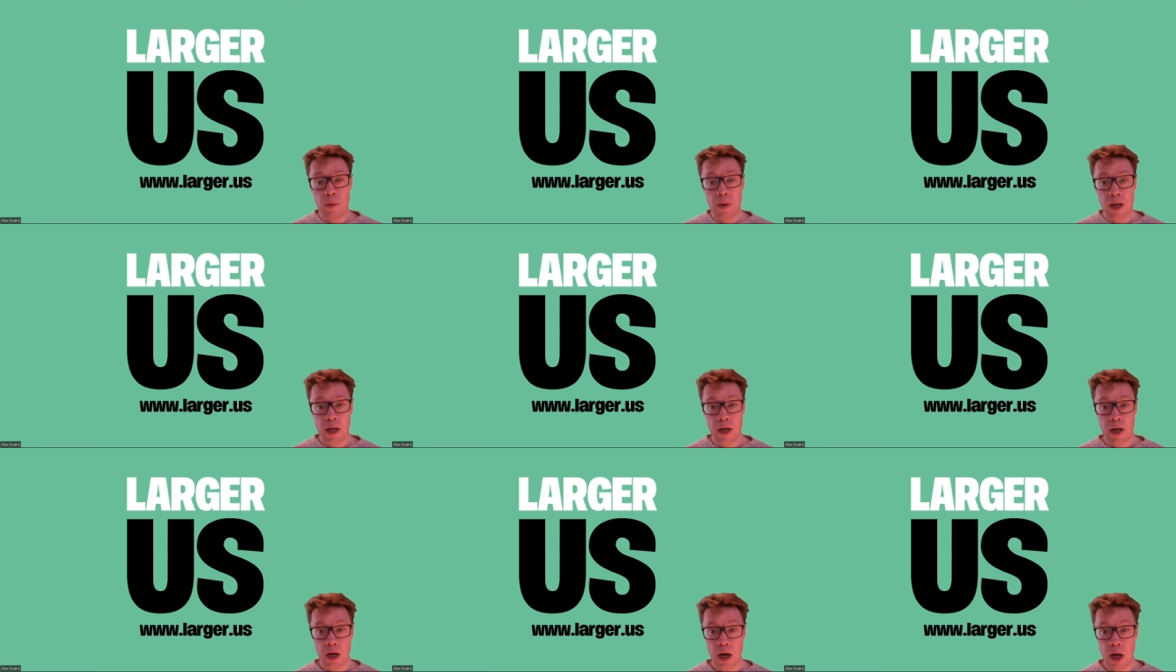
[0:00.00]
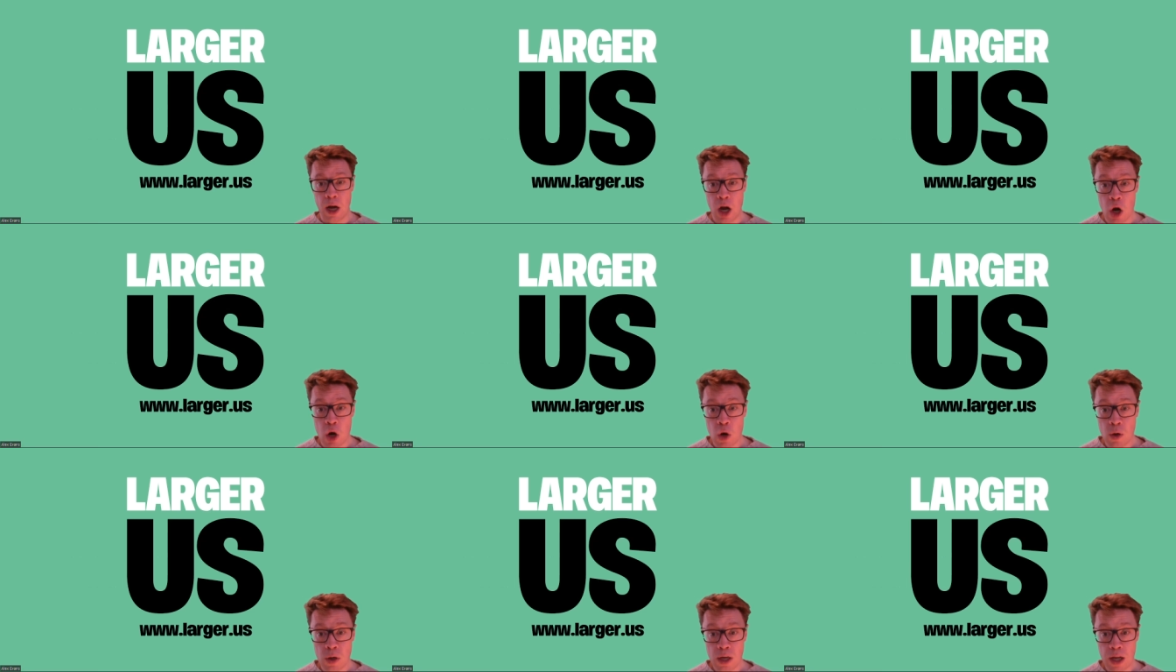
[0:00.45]
in our
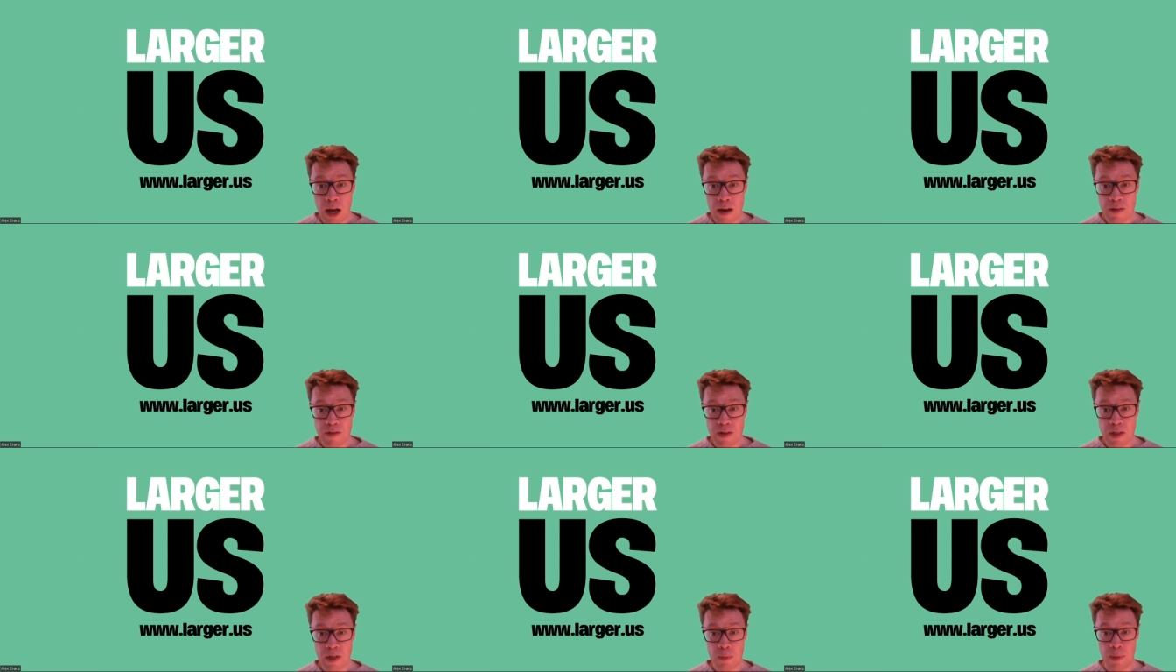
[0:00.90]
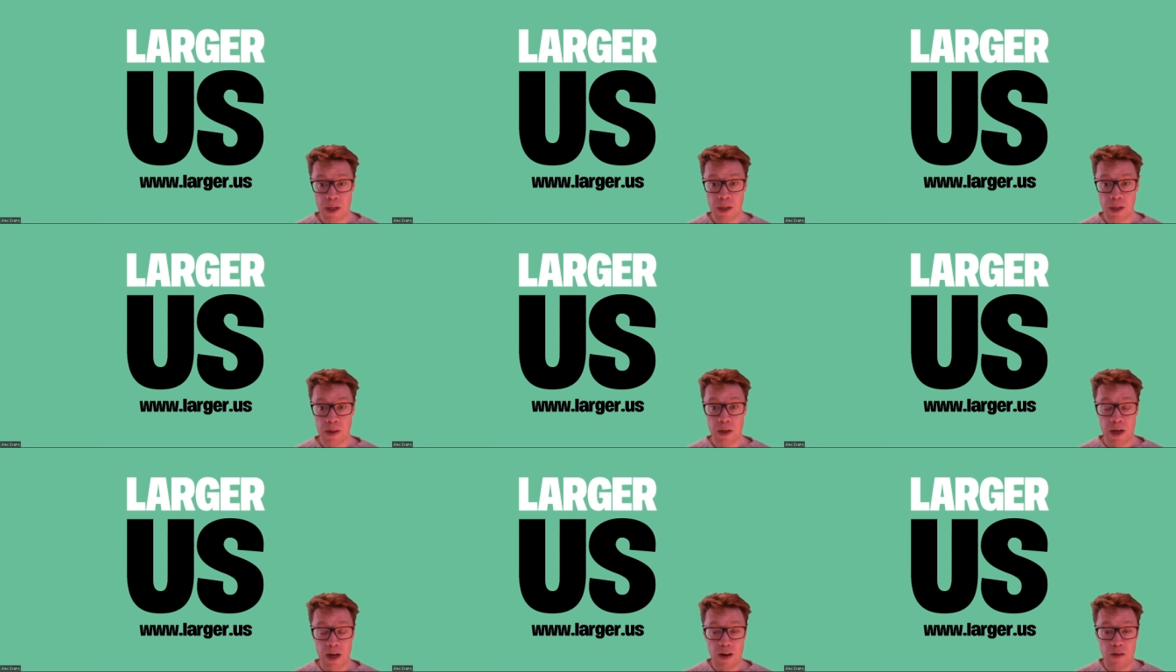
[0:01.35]
own lives to
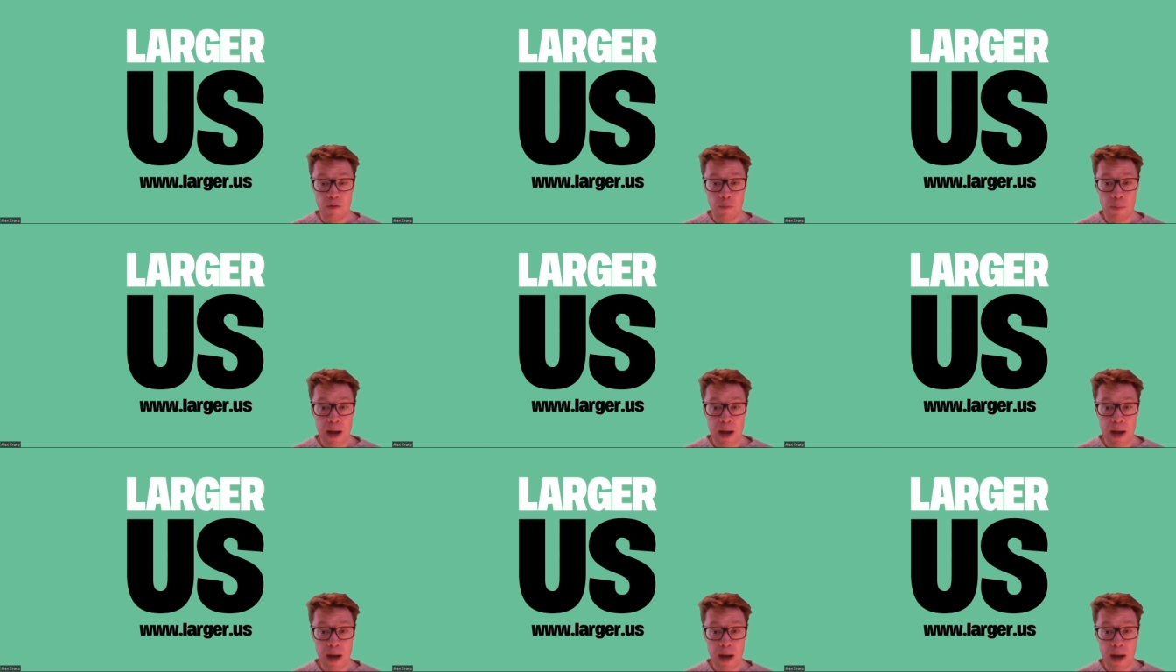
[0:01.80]
build the kind of